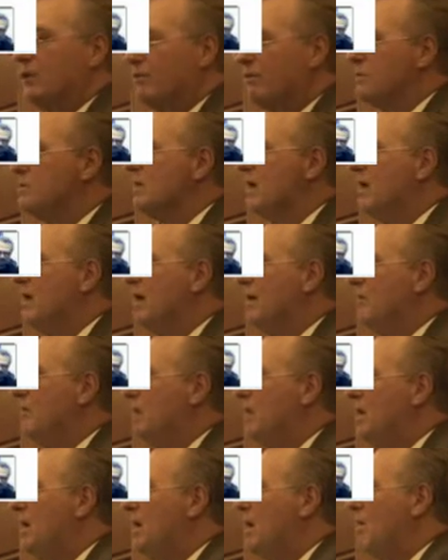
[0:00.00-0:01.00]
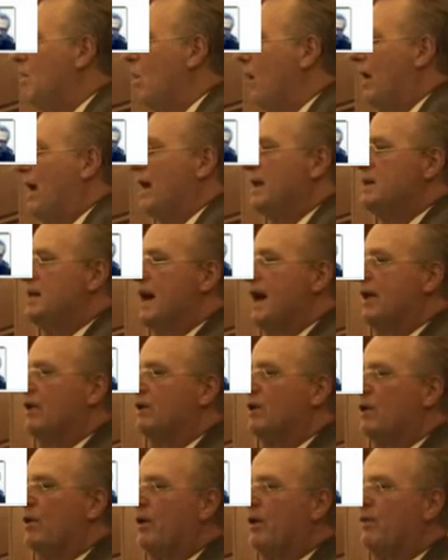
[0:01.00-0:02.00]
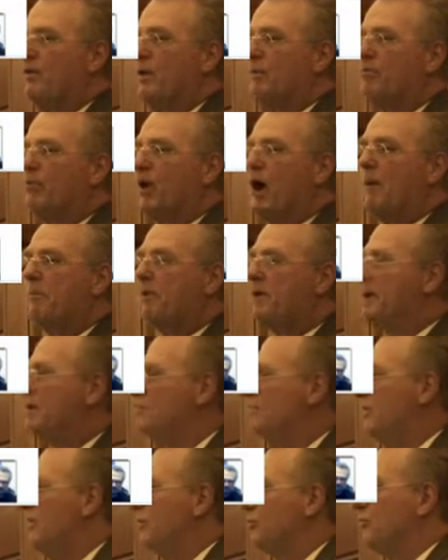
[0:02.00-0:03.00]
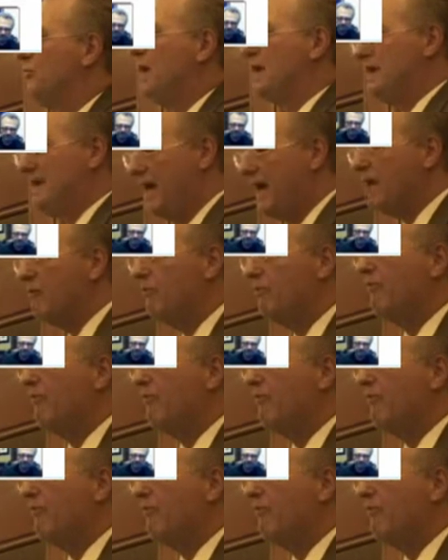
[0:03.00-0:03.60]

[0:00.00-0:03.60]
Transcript: over time, where I downloaded the property assessment data